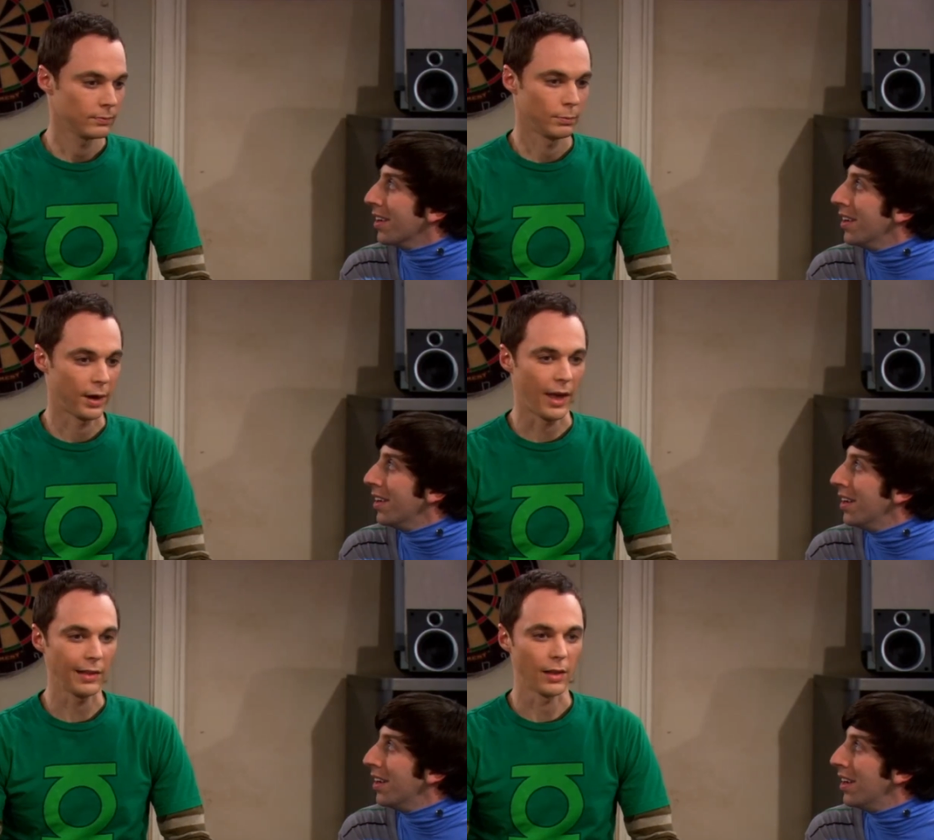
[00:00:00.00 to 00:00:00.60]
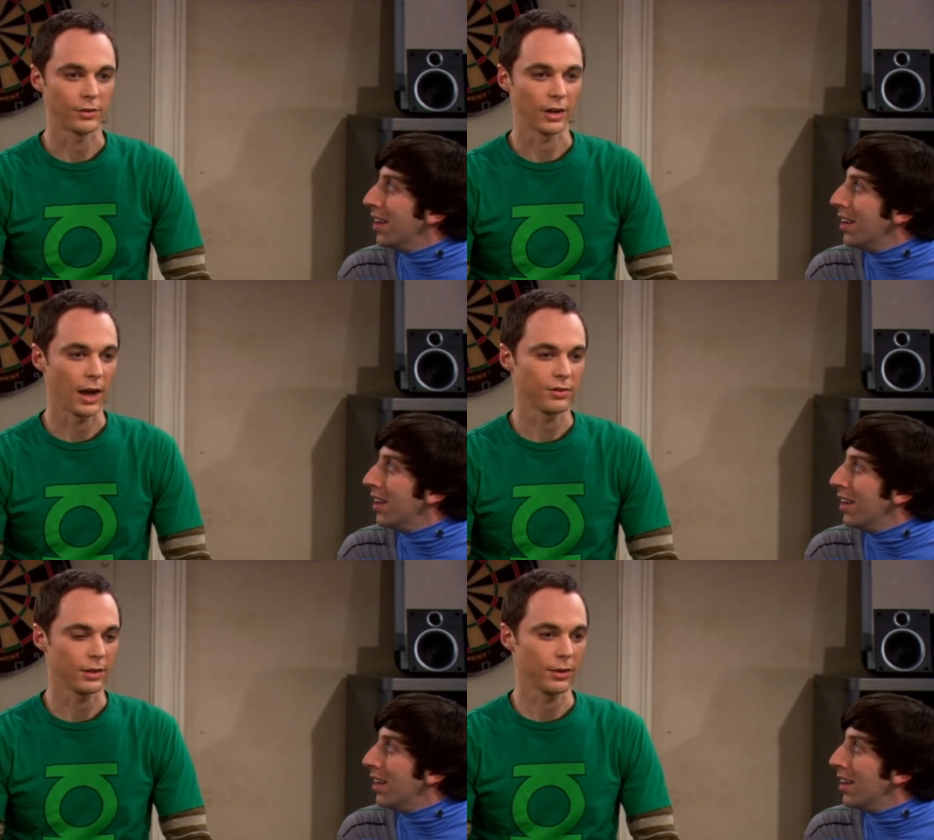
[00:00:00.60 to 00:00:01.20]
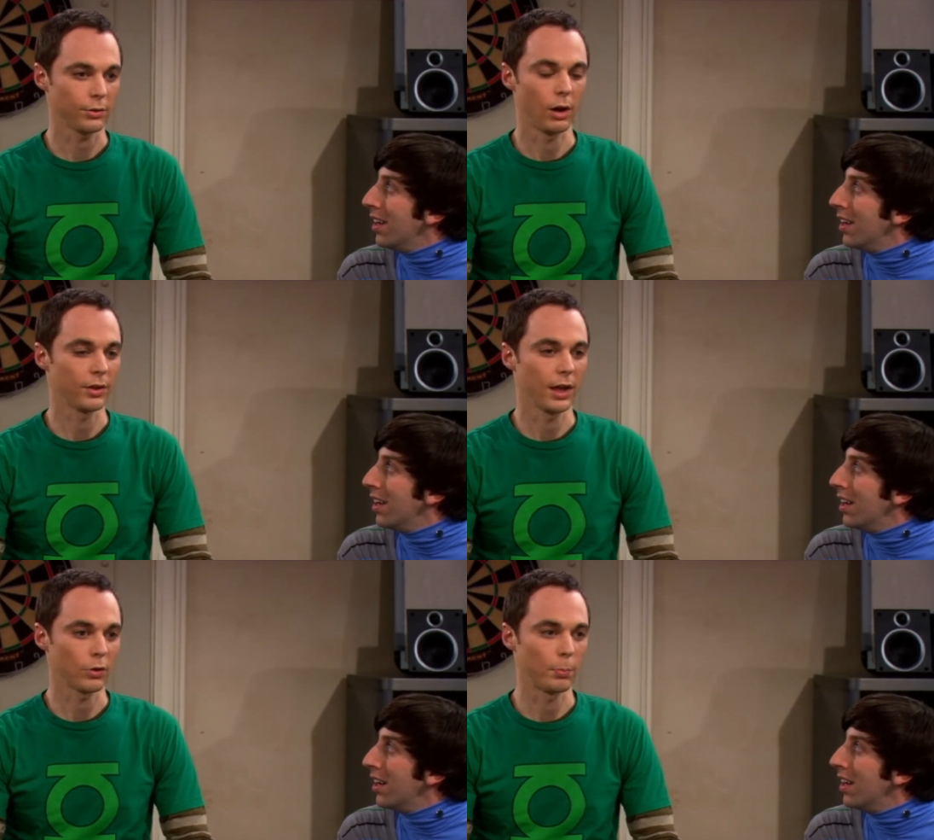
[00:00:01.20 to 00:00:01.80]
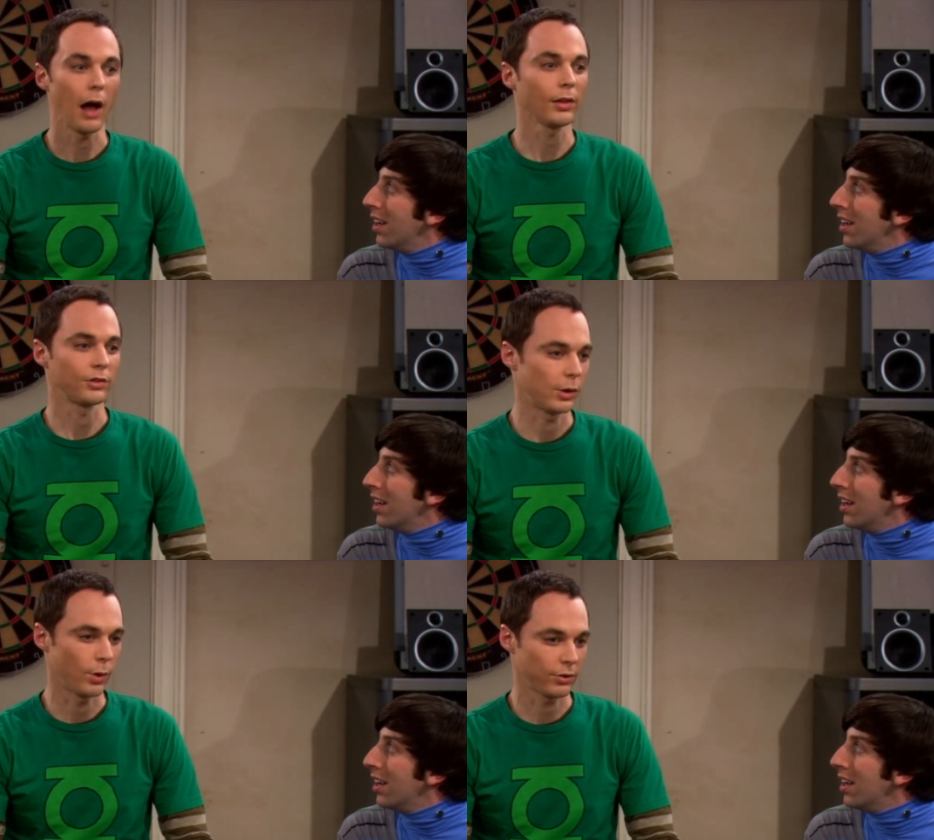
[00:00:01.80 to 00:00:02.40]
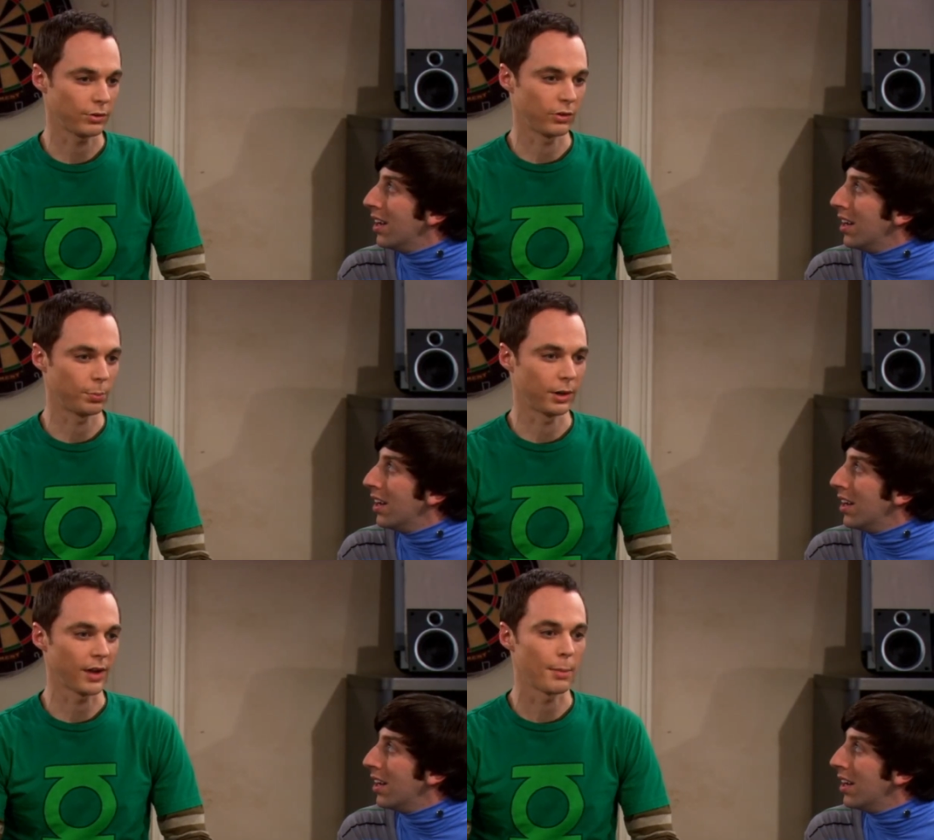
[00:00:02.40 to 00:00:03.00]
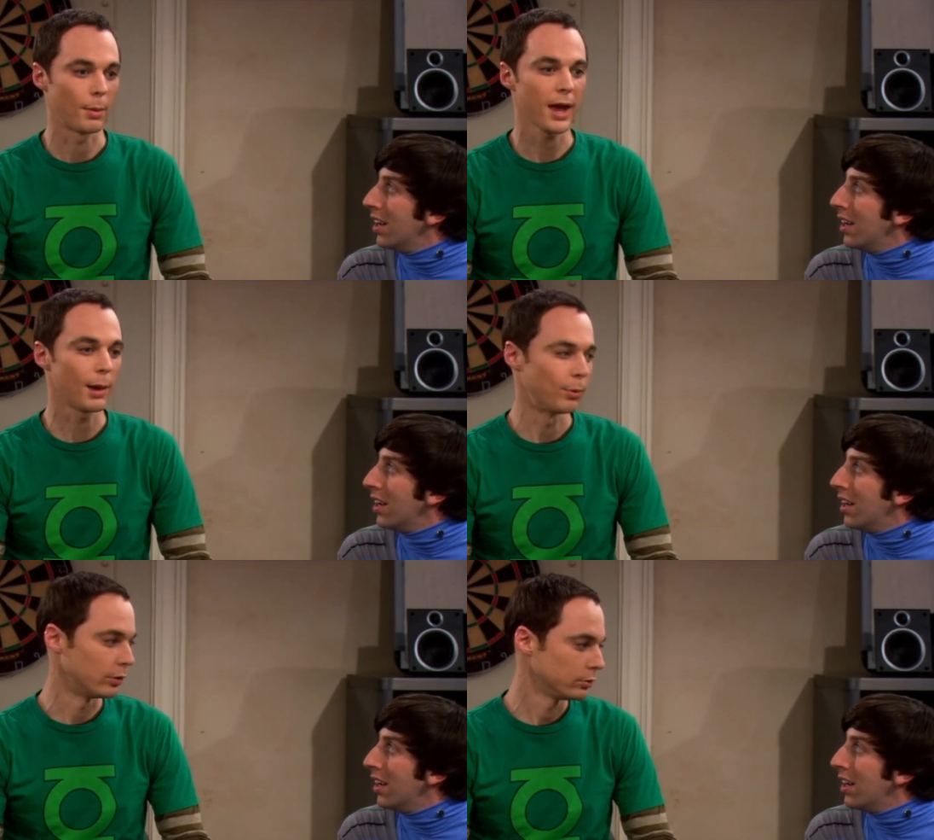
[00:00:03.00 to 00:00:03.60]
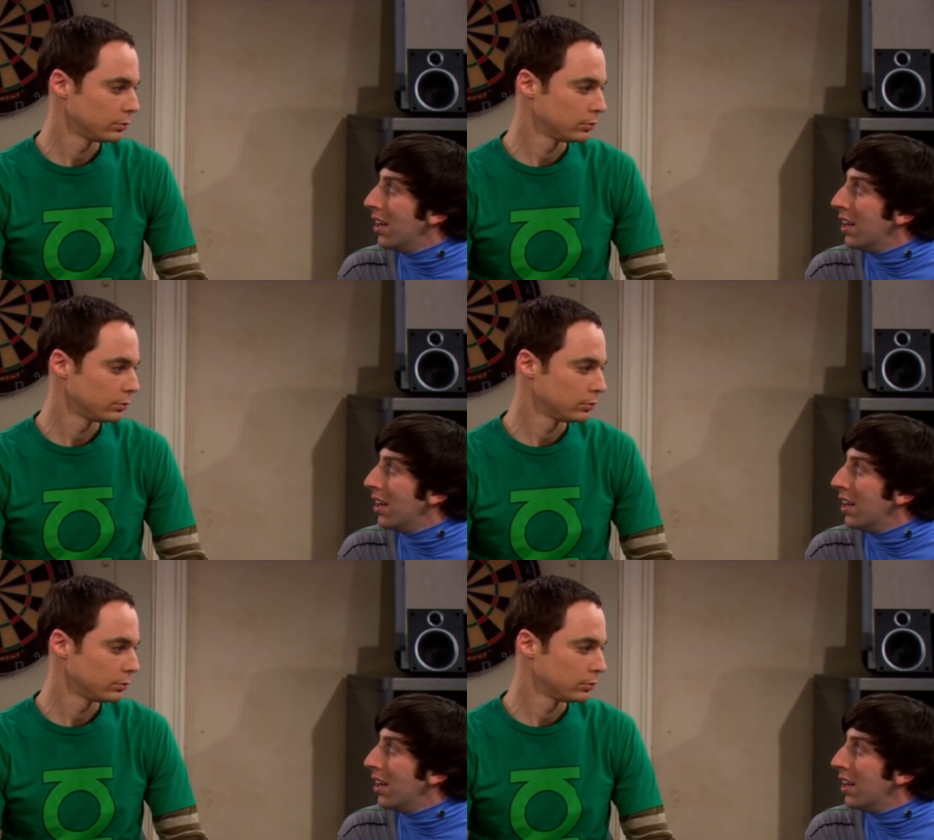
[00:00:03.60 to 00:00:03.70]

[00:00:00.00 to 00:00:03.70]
Speaker 1: By that logic, I should answer all the anthropology questions because I'm a mammal.